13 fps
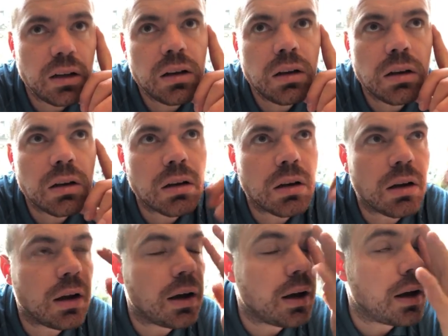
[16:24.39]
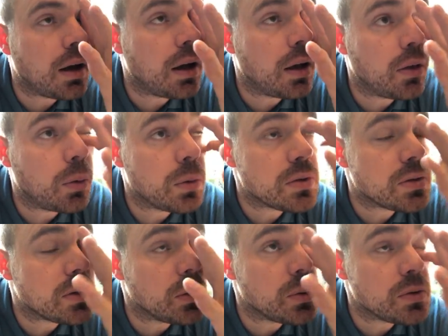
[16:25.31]
It
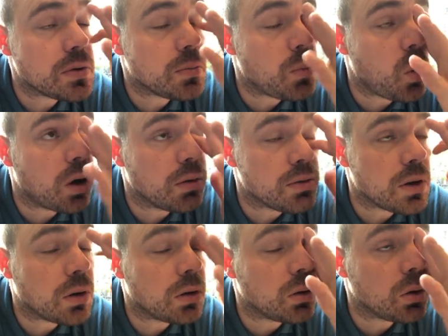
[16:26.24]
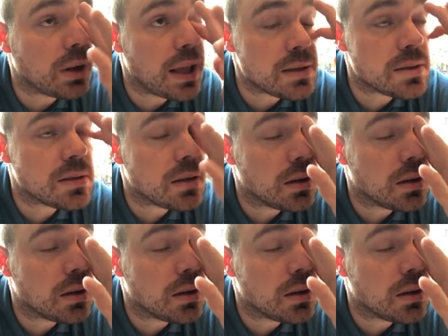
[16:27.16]
was more or less.